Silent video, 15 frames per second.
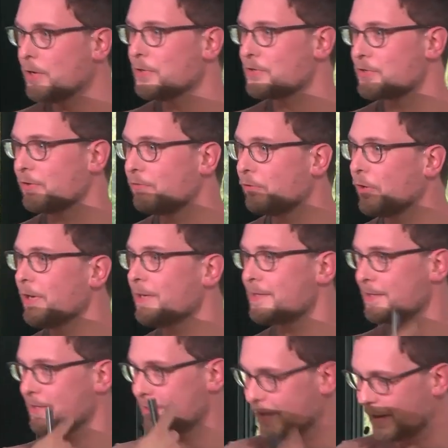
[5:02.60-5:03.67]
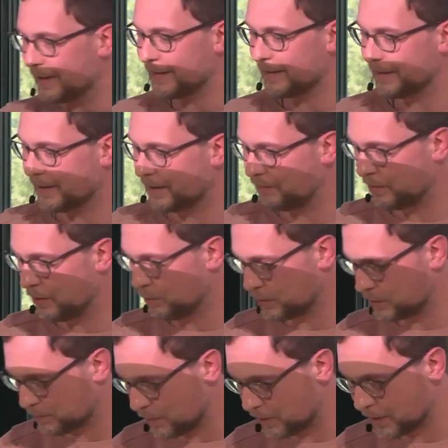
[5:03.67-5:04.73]
So for his entire life, he
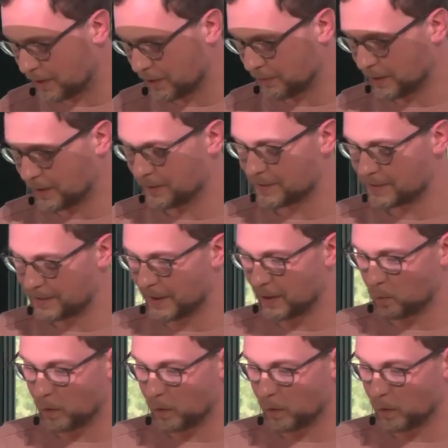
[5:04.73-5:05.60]
was walking around saying,